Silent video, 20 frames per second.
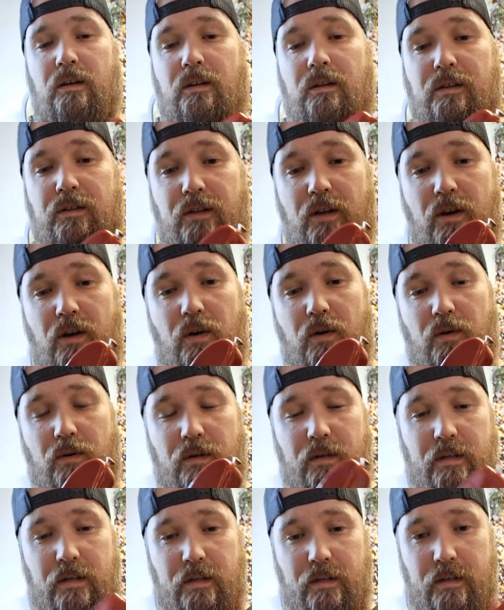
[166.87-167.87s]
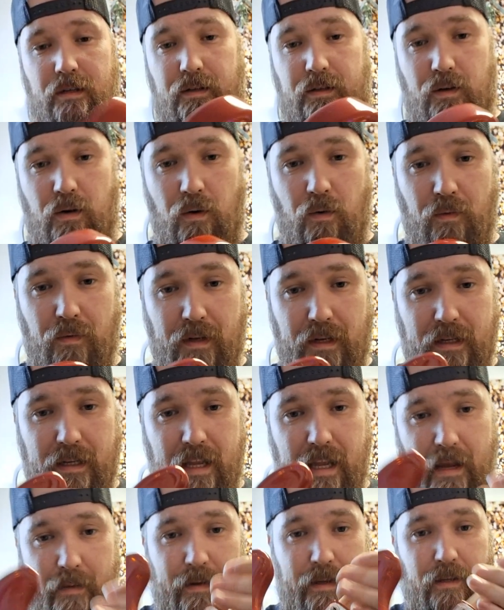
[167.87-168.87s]
So, the only
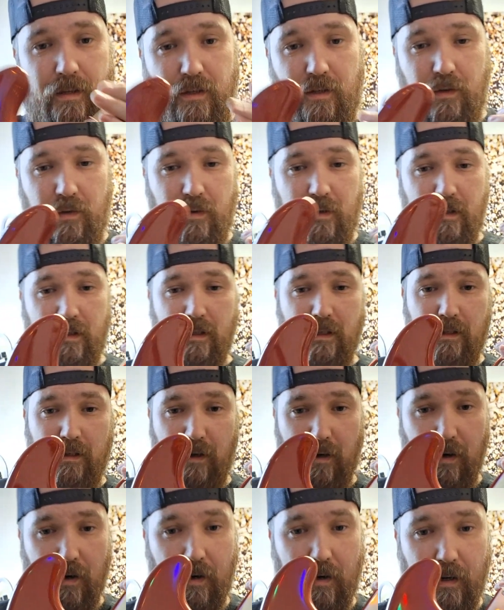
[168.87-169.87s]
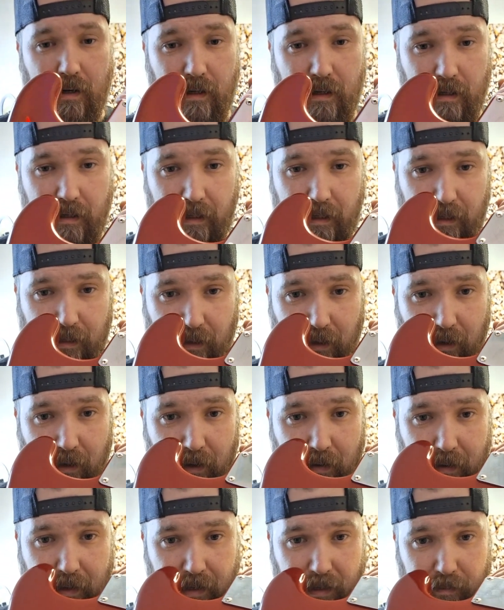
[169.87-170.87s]
damage to this guitar is
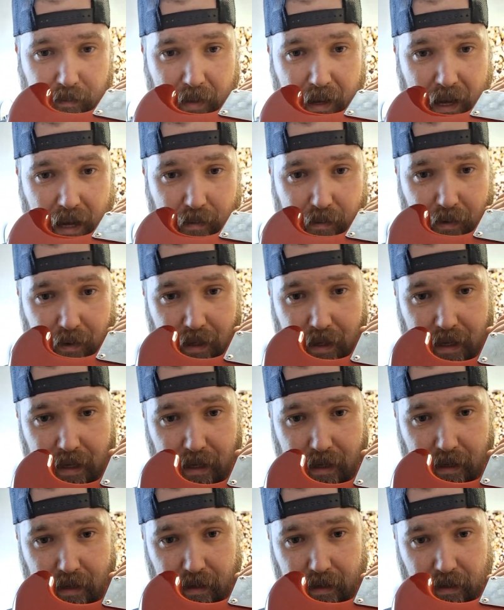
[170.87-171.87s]
on this back plate.